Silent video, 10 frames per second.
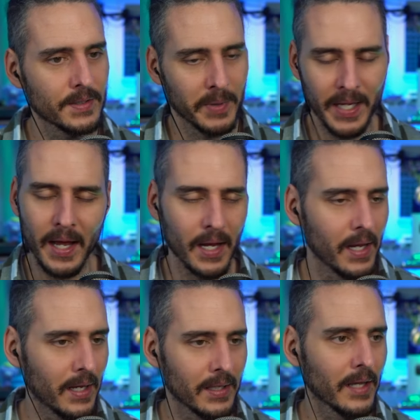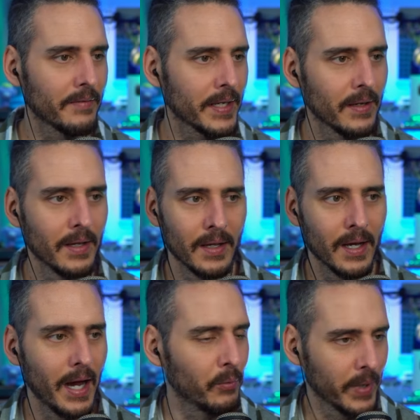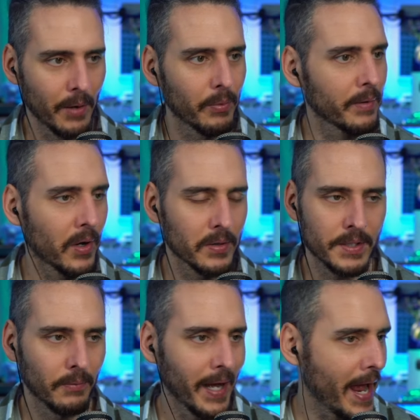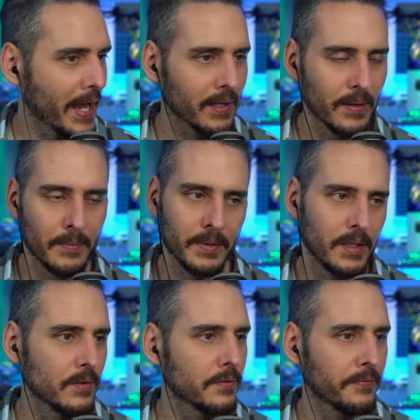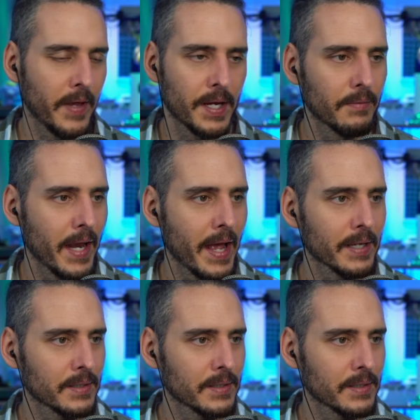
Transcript: But yeah, I, I love it uh, when I rewrote it to React, and I'm a huge fan of React.